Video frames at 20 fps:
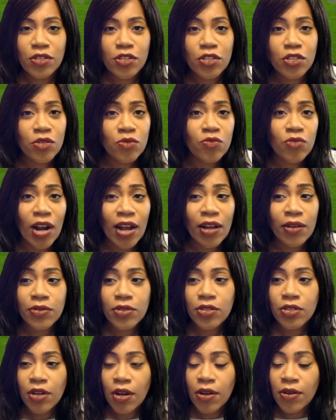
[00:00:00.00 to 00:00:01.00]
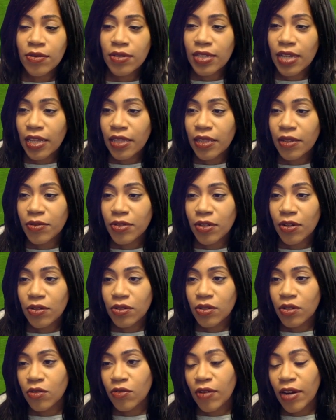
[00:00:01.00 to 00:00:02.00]
just the round stones, and there was lots
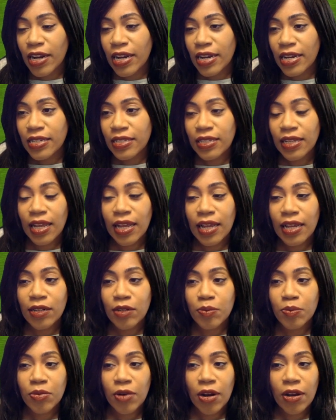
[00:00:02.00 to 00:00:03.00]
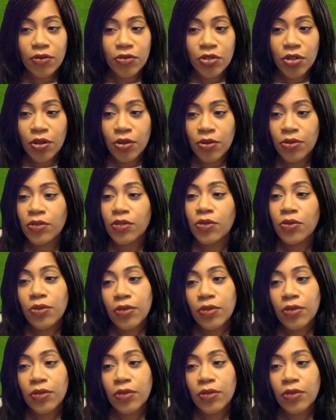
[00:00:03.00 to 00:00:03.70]
of greys and brown tones and all